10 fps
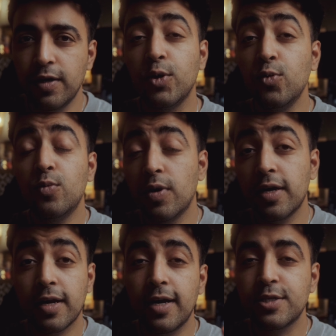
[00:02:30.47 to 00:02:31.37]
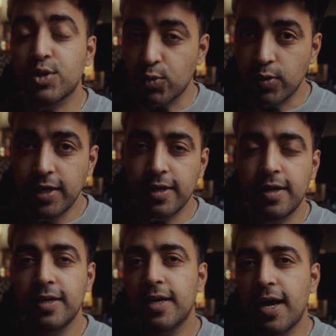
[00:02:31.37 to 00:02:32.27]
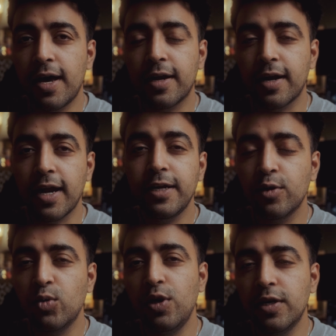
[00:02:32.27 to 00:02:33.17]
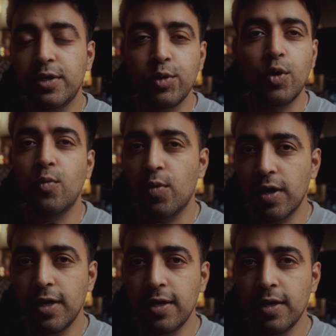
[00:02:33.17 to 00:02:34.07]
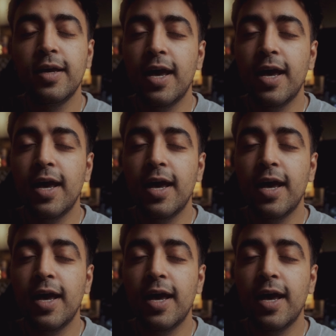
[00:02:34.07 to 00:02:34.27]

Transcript: You were a storyteller, a right holder to your work,